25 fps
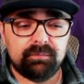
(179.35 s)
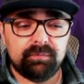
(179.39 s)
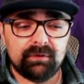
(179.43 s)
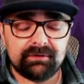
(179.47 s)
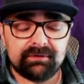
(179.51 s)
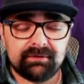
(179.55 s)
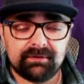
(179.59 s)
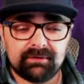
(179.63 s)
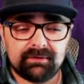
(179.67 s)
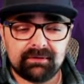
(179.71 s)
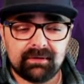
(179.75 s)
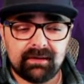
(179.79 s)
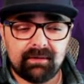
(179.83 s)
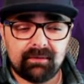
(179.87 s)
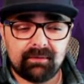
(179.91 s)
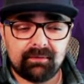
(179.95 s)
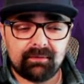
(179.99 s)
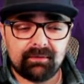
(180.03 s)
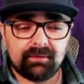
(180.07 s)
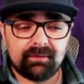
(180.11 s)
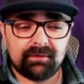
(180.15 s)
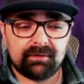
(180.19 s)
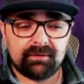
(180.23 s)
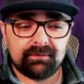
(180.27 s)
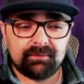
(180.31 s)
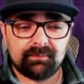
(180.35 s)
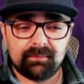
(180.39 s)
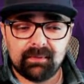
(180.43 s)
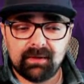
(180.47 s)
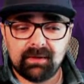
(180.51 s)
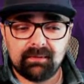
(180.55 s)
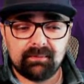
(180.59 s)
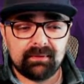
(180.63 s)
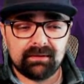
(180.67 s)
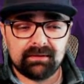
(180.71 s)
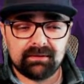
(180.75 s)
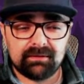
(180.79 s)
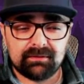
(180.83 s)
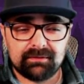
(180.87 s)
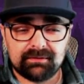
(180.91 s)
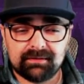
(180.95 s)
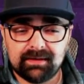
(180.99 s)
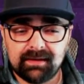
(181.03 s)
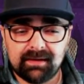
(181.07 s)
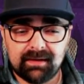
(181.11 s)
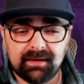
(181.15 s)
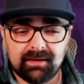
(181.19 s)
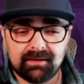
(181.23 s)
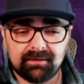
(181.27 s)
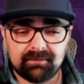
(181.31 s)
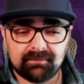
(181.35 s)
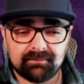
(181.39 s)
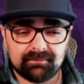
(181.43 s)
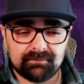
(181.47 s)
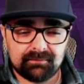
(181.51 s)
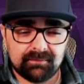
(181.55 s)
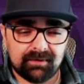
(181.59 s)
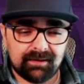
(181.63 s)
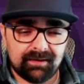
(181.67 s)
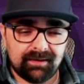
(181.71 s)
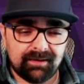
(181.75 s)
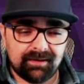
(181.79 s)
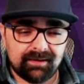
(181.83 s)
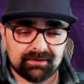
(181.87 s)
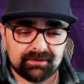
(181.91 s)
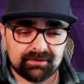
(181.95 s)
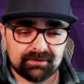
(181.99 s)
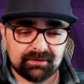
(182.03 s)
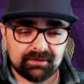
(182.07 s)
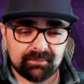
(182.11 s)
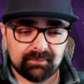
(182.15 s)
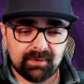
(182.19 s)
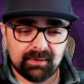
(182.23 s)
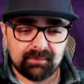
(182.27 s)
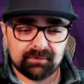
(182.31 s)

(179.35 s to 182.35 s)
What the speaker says: wizard tower, maybe to take out, actually the